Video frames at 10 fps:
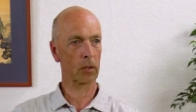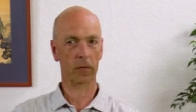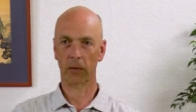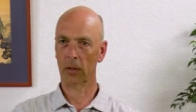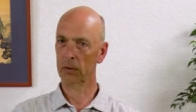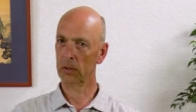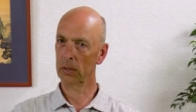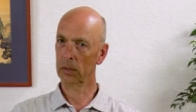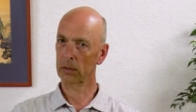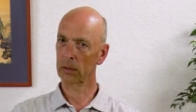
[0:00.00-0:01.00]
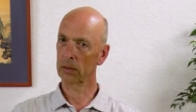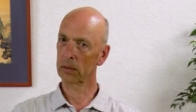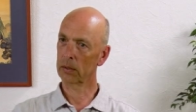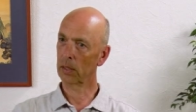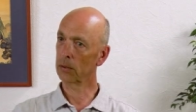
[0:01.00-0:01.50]
of all
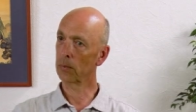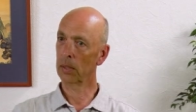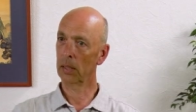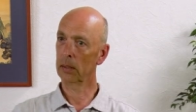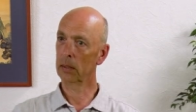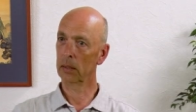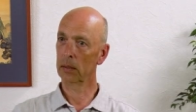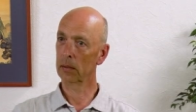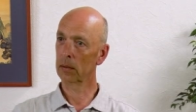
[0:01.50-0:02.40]
traditions. That's what I teach.